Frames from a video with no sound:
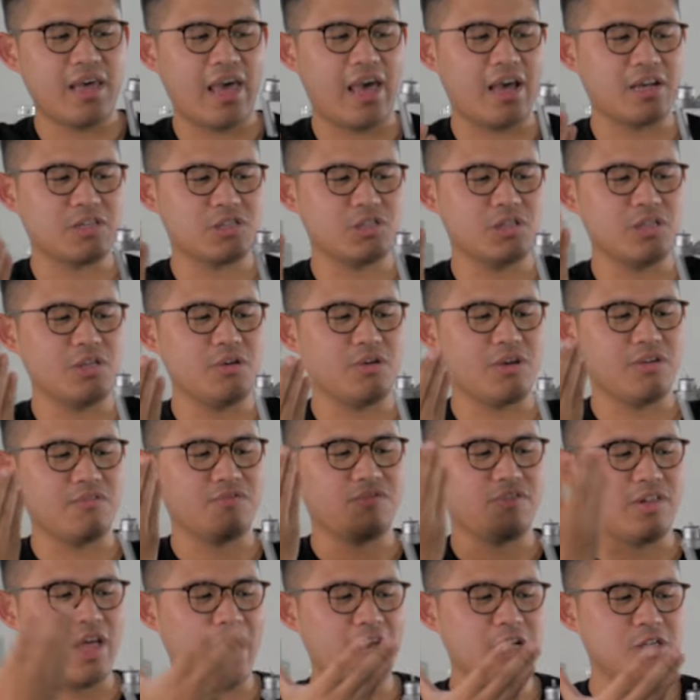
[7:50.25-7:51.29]
actually you can
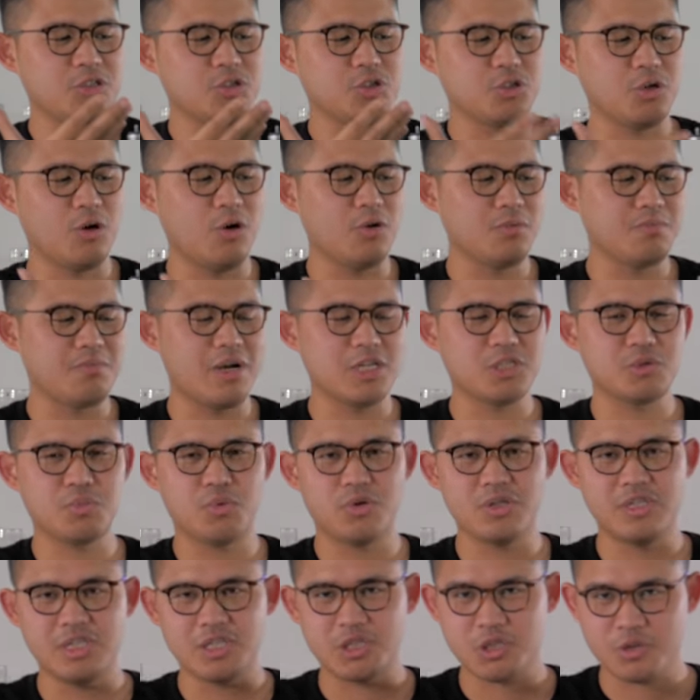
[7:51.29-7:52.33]
fly the drone much
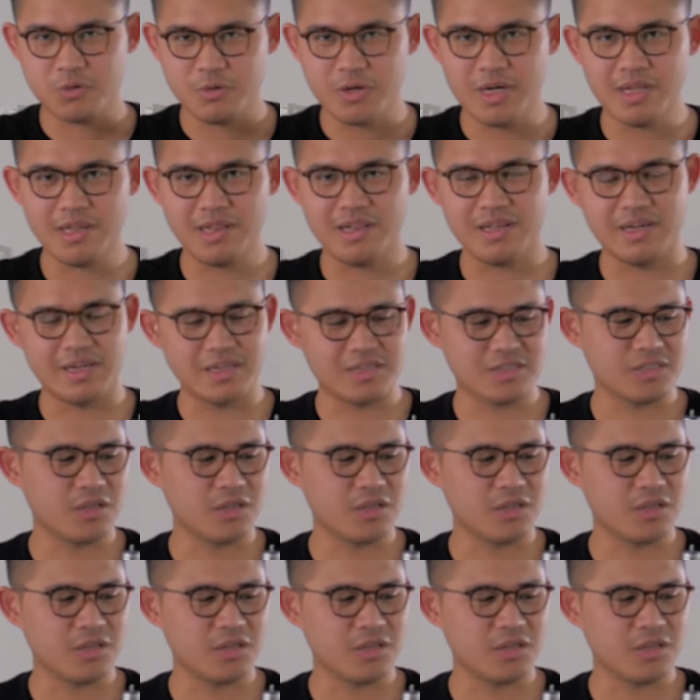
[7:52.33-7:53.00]
more discreetly.